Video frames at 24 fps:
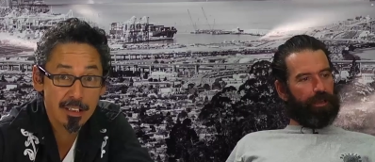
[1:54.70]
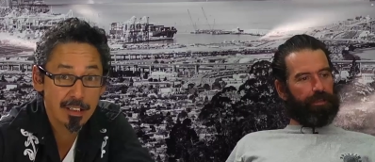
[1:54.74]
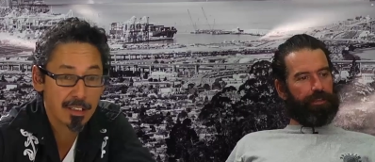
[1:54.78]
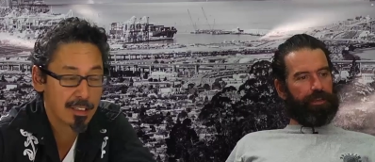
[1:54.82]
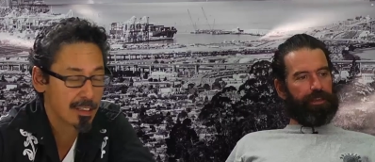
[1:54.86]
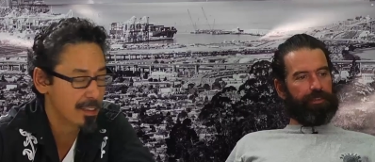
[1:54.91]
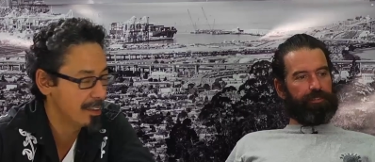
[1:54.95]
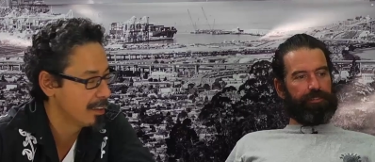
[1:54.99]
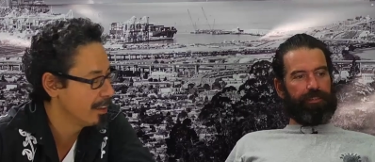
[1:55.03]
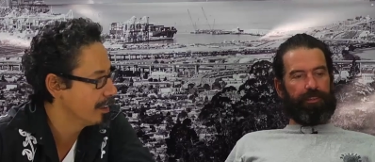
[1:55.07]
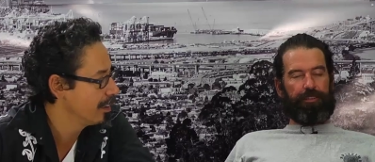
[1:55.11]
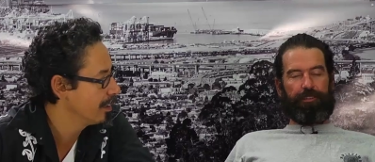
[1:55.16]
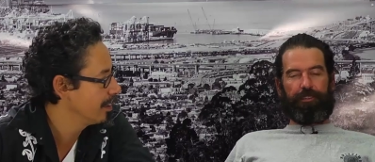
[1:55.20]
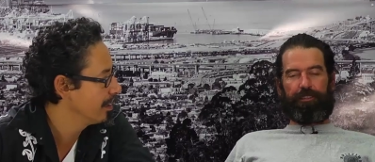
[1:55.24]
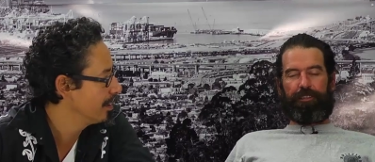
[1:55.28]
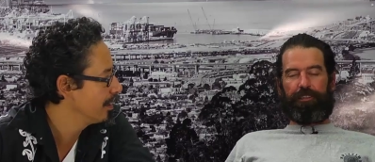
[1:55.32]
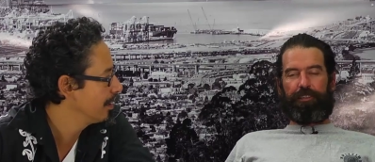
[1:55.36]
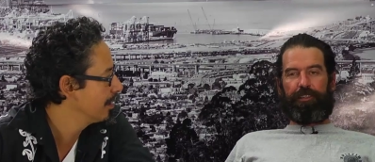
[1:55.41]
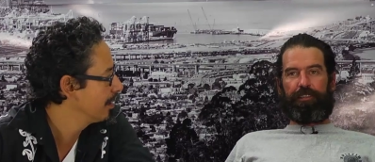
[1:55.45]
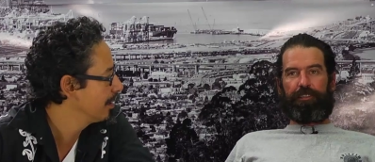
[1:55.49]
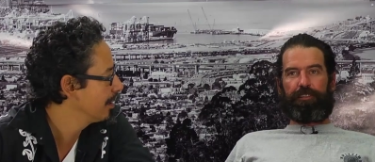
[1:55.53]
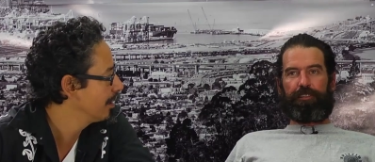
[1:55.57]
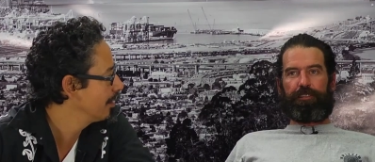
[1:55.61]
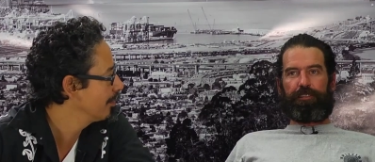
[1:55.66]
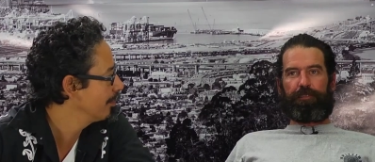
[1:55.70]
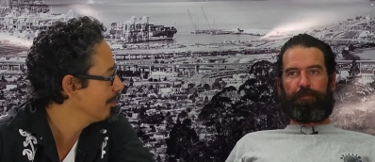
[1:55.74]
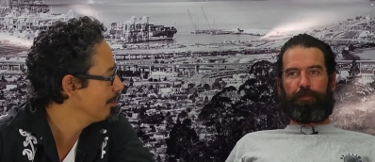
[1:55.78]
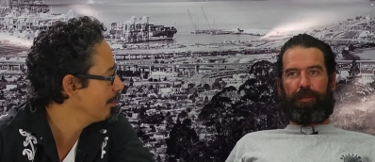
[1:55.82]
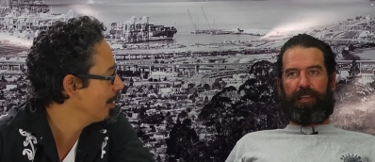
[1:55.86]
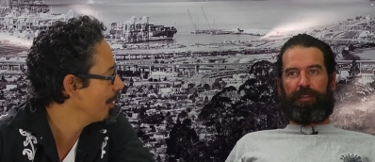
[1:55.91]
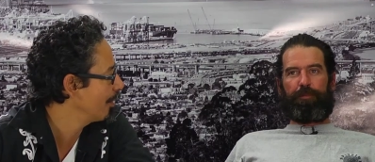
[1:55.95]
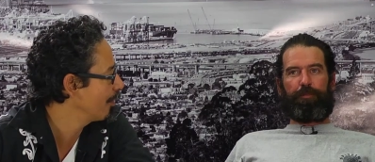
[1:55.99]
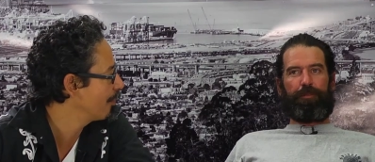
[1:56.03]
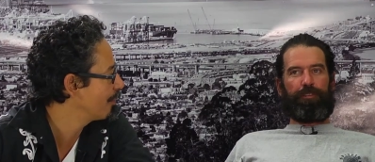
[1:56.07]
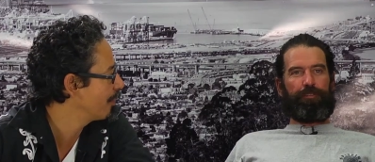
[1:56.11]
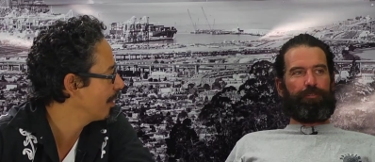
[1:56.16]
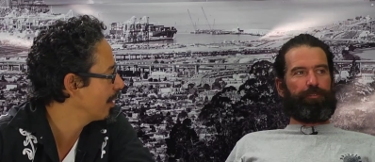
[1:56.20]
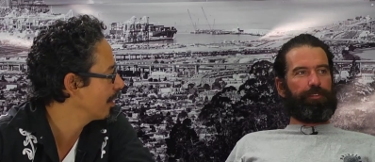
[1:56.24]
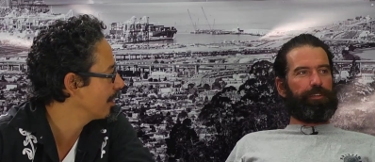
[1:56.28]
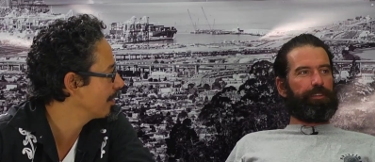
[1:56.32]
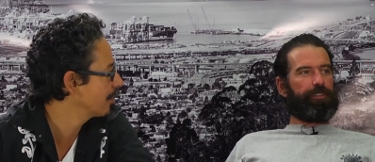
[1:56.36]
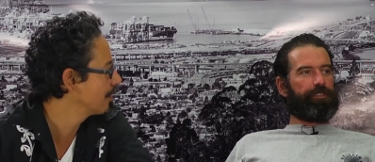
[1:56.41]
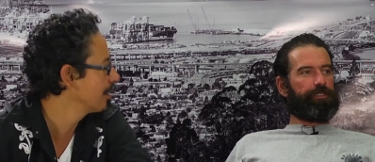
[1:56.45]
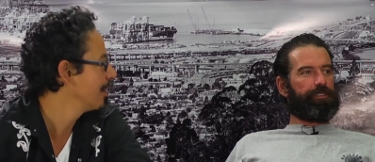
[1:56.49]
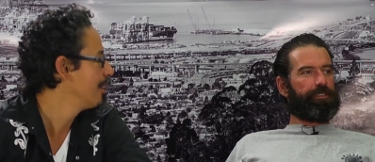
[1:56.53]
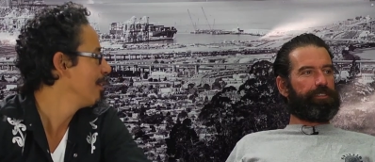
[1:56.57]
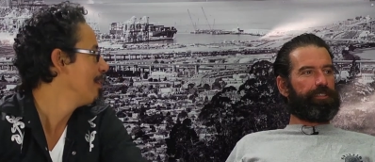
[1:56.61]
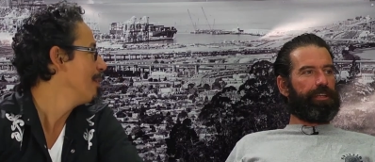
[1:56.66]
Speaker 1: I like Know Your Knees. Made me
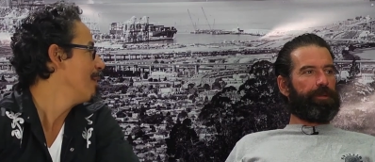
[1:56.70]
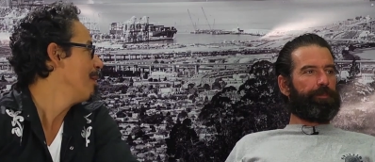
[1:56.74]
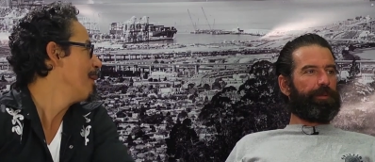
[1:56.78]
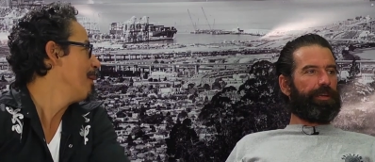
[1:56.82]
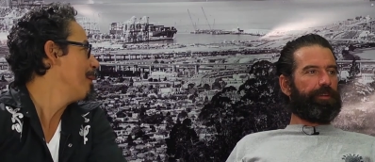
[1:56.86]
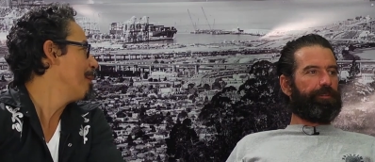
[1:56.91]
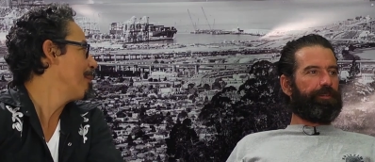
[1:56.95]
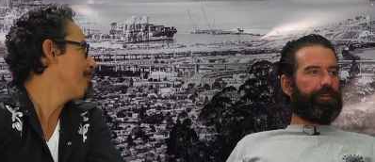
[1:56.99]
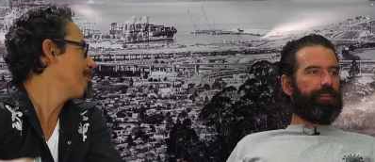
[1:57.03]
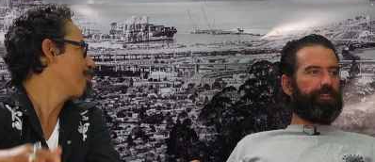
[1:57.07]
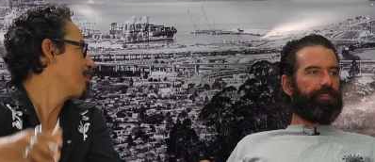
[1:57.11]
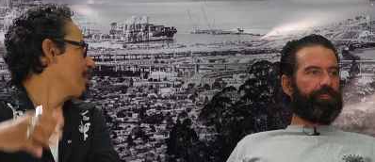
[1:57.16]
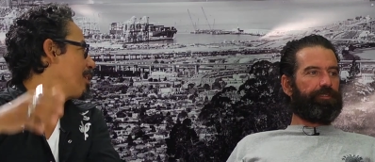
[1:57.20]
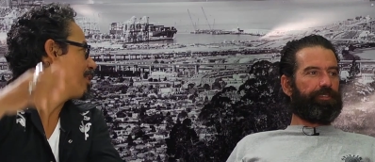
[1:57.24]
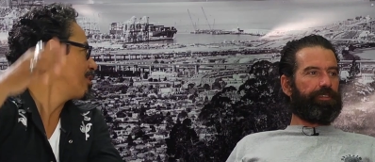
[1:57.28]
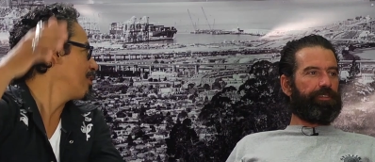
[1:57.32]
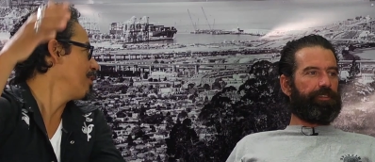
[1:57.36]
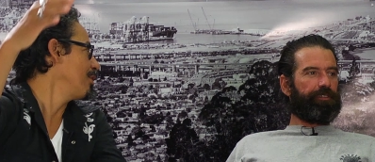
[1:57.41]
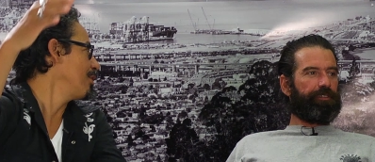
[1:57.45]
feel semi-relevant.